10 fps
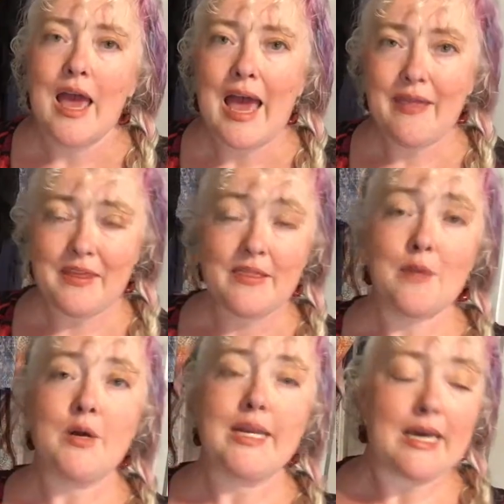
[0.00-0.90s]
And then they
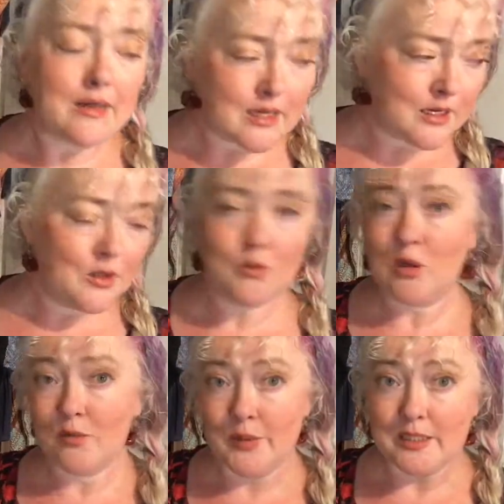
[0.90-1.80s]
brought out a new
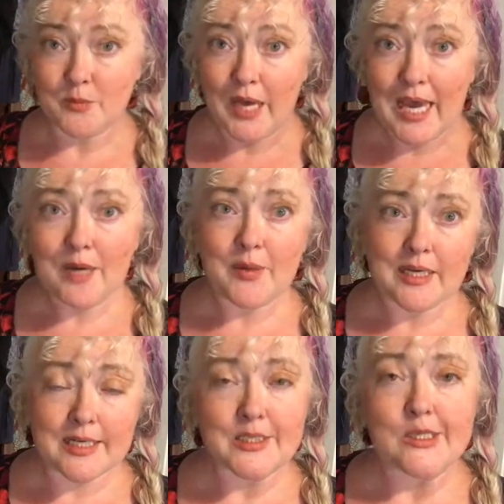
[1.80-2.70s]
row of bins behind me
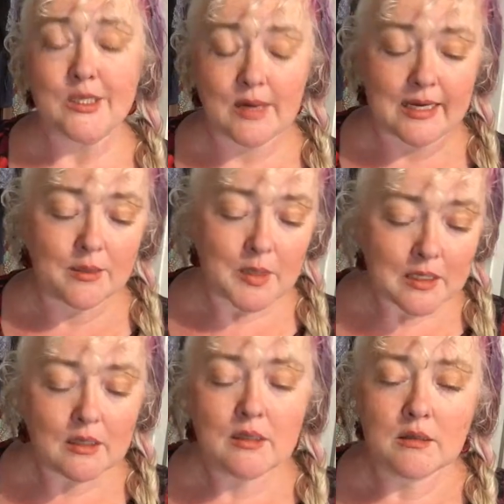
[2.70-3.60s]
and I turned around. I'm
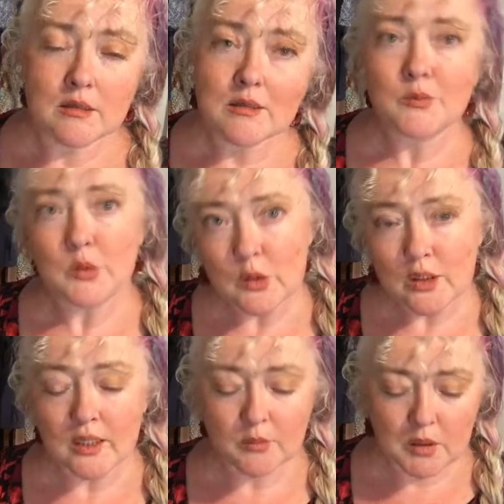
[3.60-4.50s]
like, oh, I'm
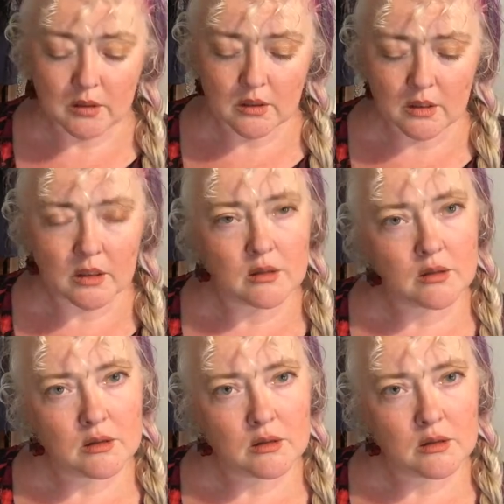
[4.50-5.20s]
looking, I'm like, huh.